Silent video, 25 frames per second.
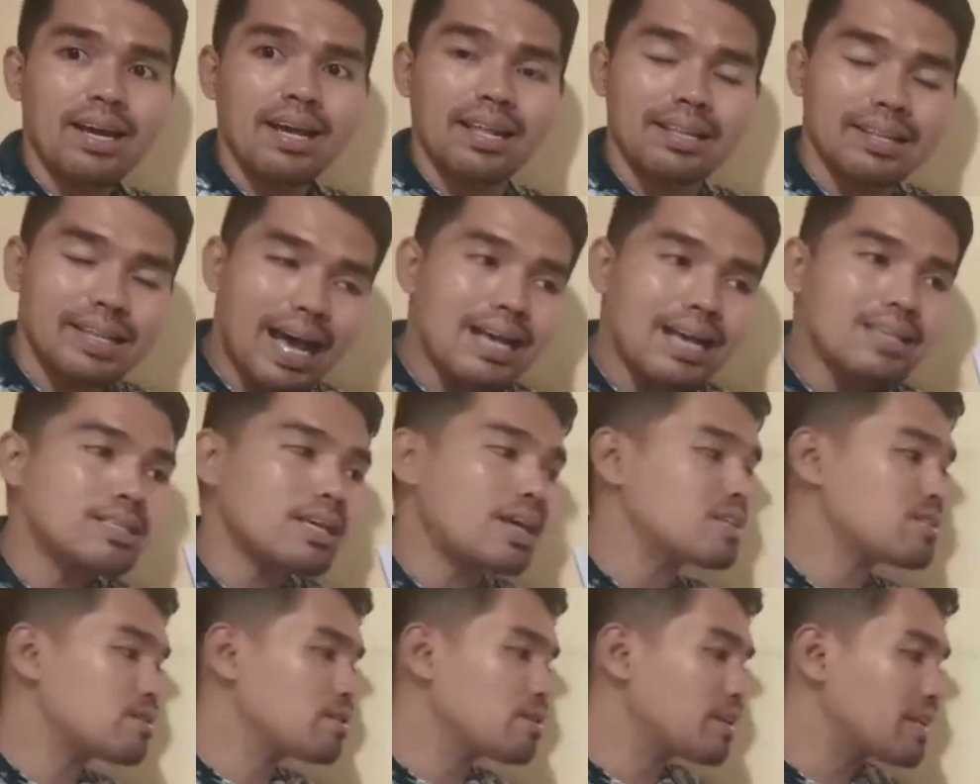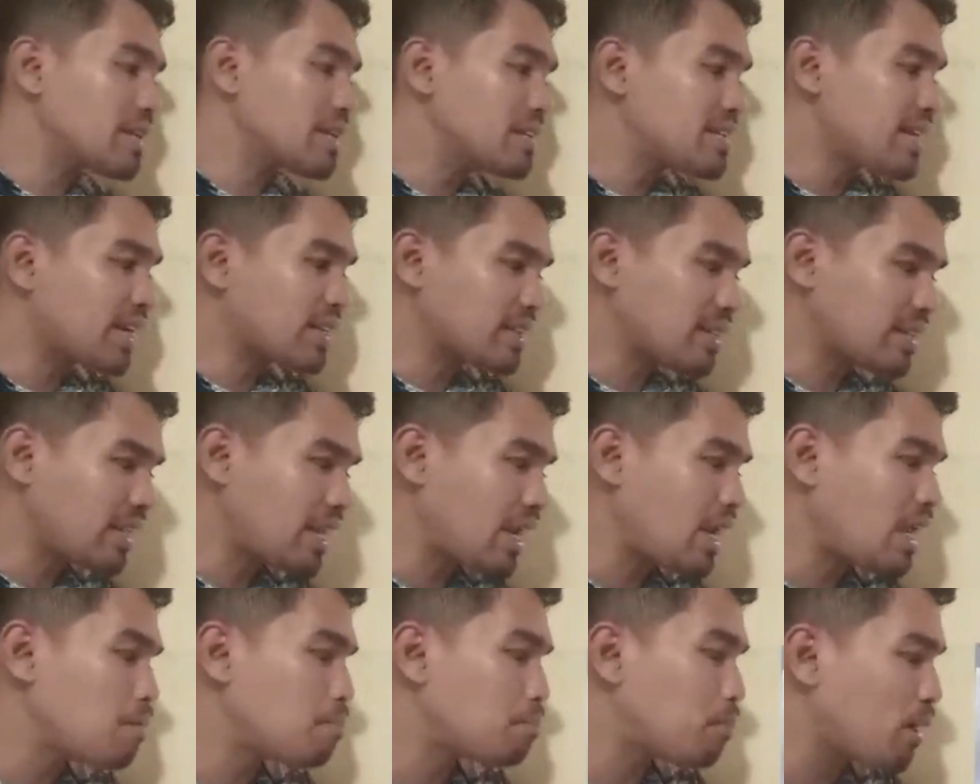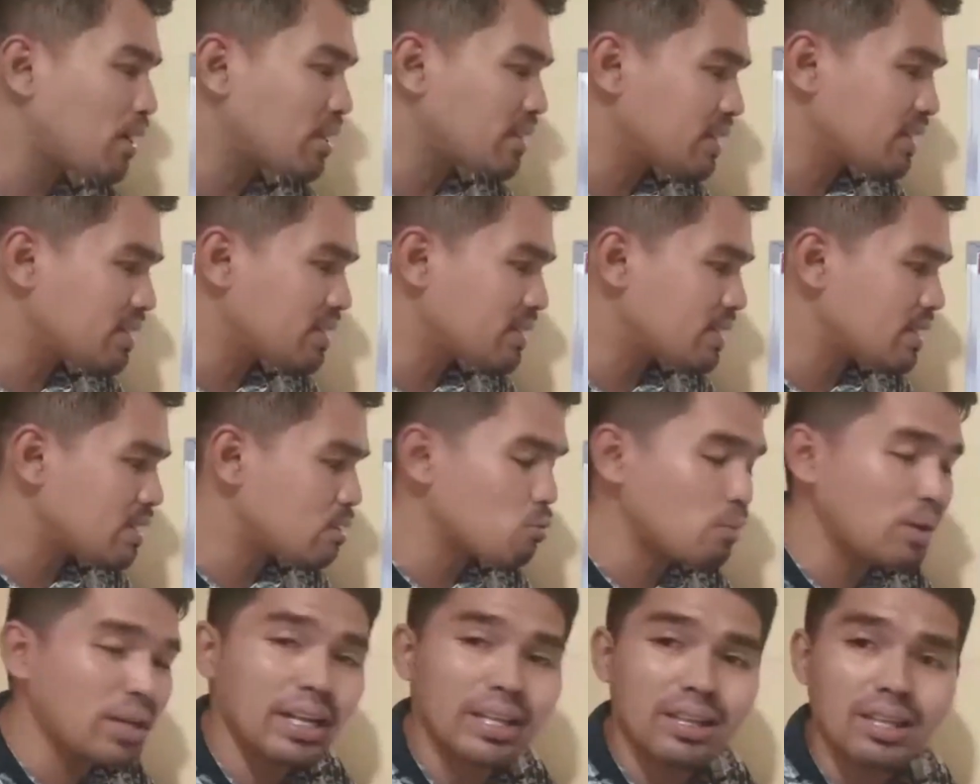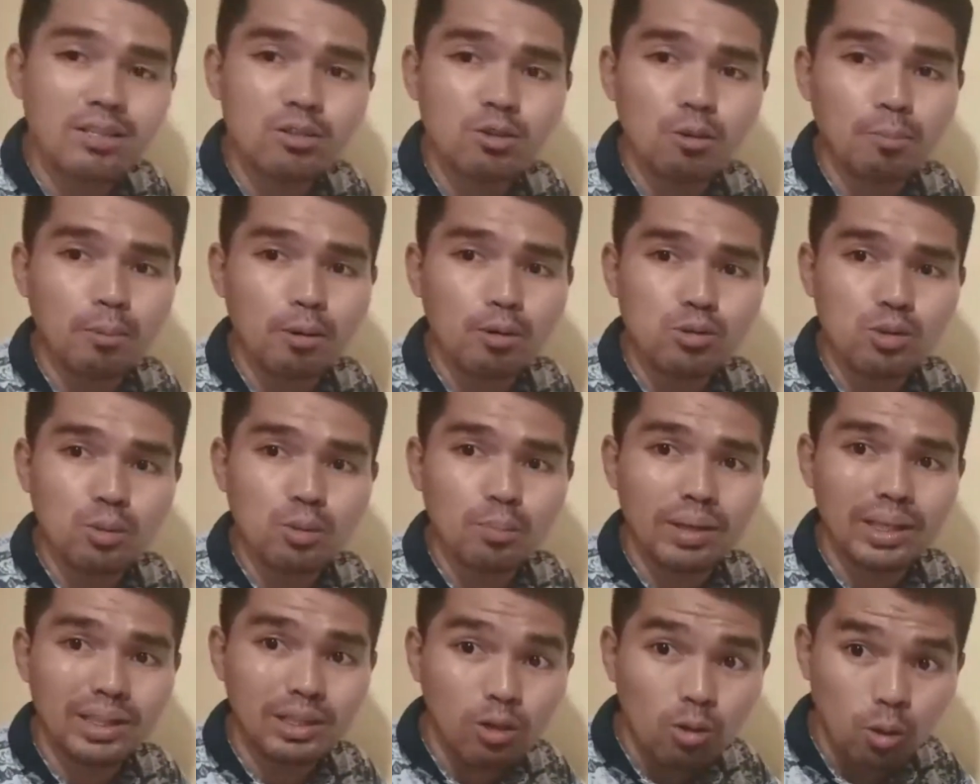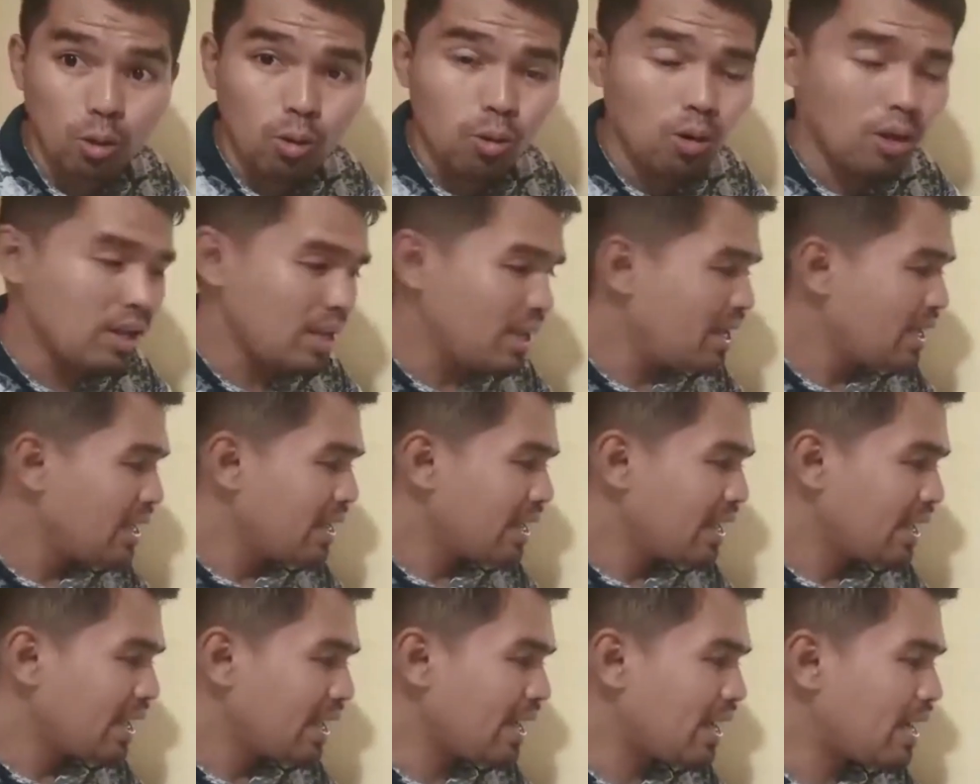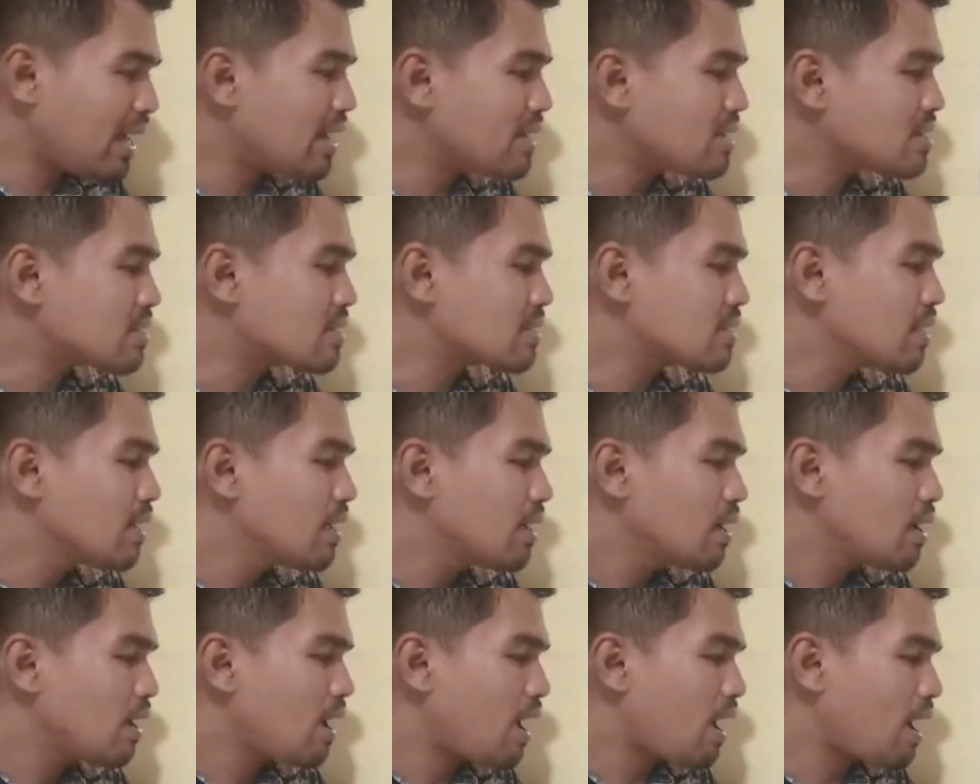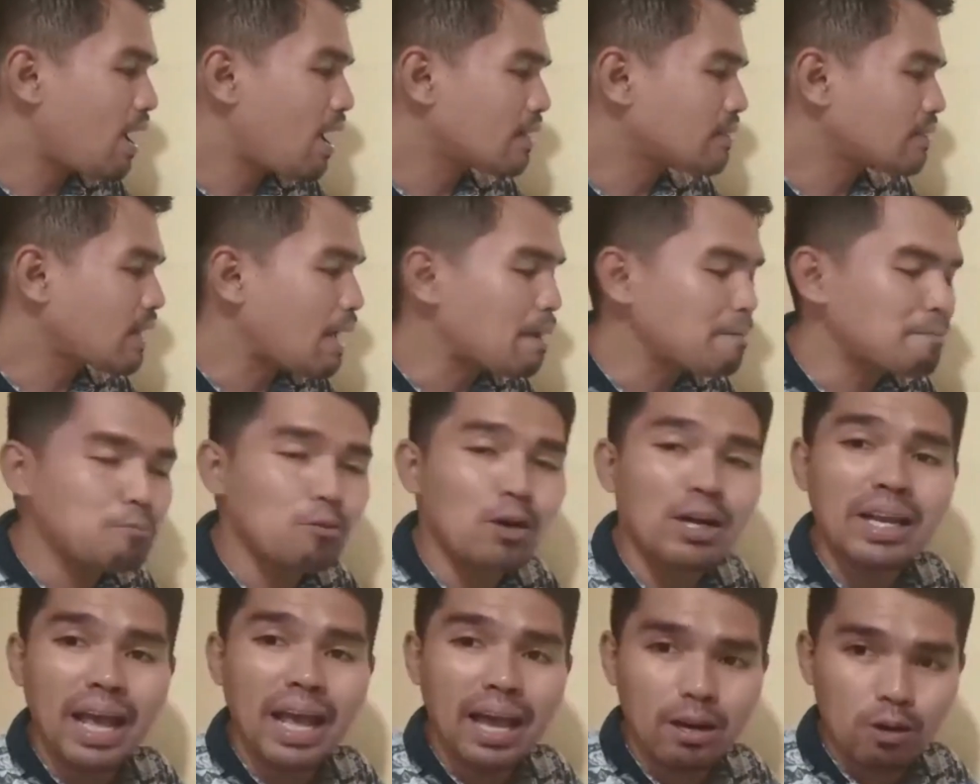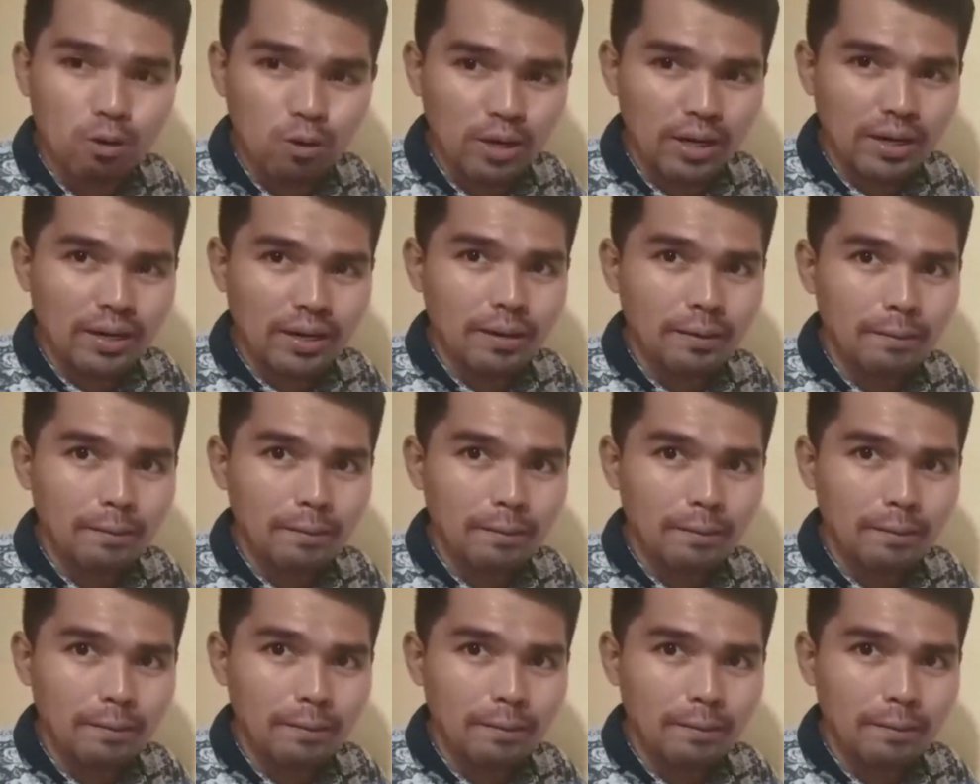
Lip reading: Thus, as you reject the null hypothesis when it is supposed to be true, is type 1 error.